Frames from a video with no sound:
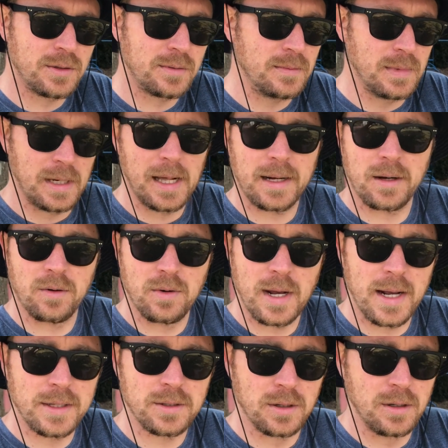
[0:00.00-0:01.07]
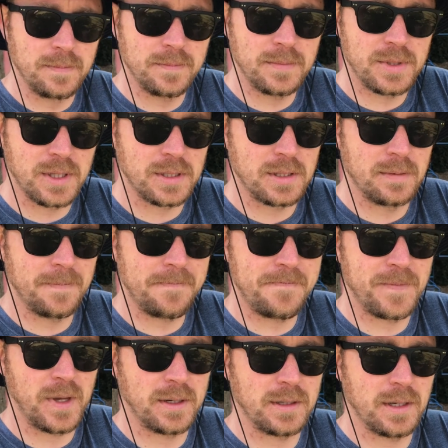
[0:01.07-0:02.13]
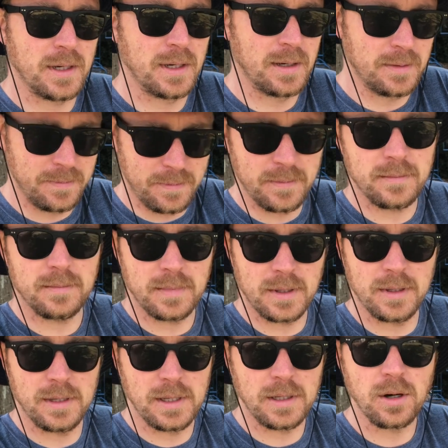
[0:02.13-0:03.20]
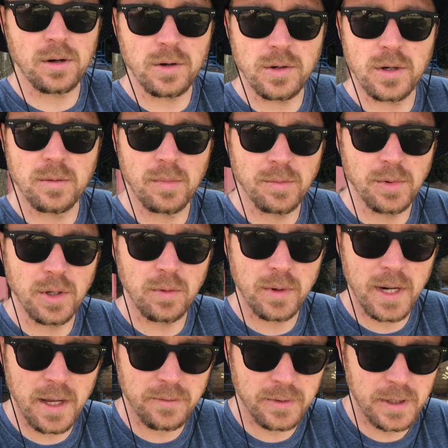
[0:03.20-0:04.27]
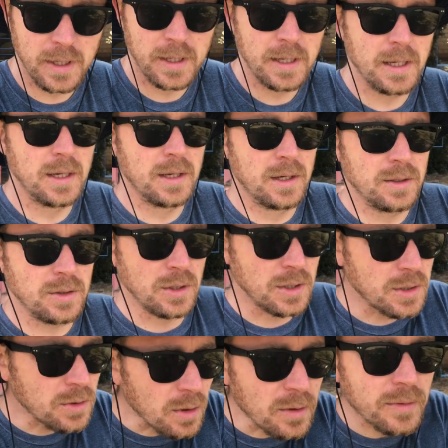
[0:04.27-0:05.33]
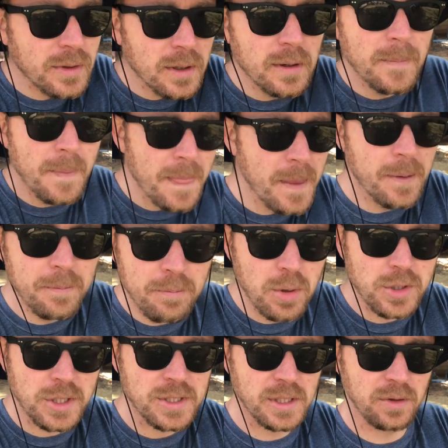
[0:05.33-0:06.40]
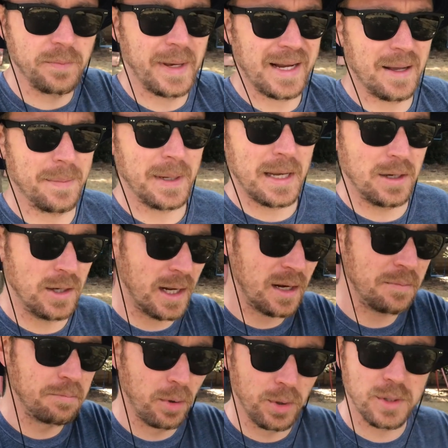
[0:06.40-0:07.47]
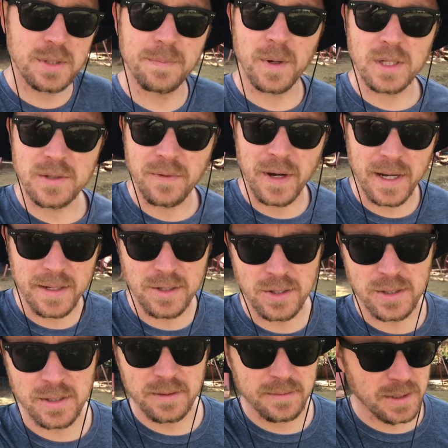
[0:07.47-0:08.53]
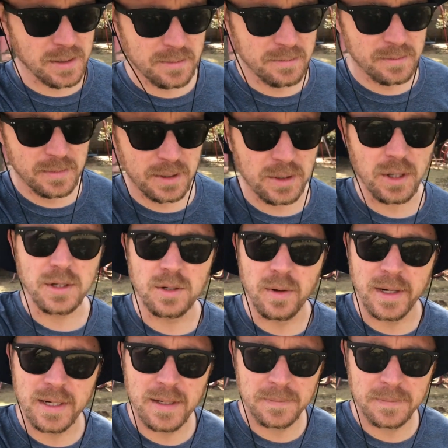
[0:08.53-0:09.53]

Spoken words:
like a rhizome system that the Kikuyu and Bermuda would have, to just sort of push itself back up again. You're going to have bald spots for ages. Just don't do it.